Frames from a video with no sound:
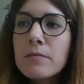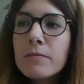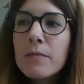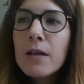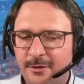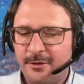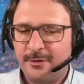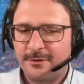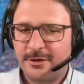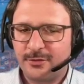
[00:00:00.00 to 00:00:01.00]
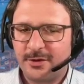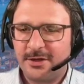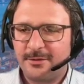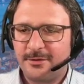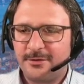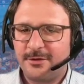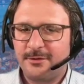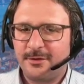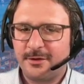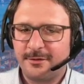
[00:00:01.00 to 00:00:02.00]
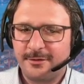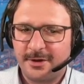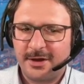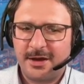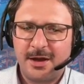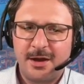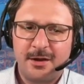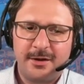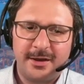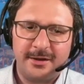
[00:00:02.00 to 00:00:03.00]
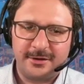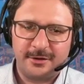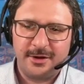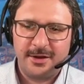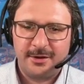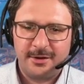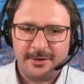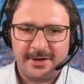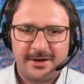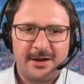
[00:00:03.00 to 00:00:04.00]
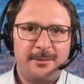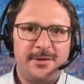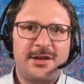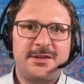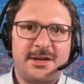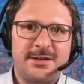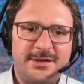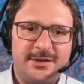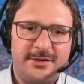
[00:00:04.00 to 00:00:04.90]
Root of x1 equals to root of, okay, so what that lambda does here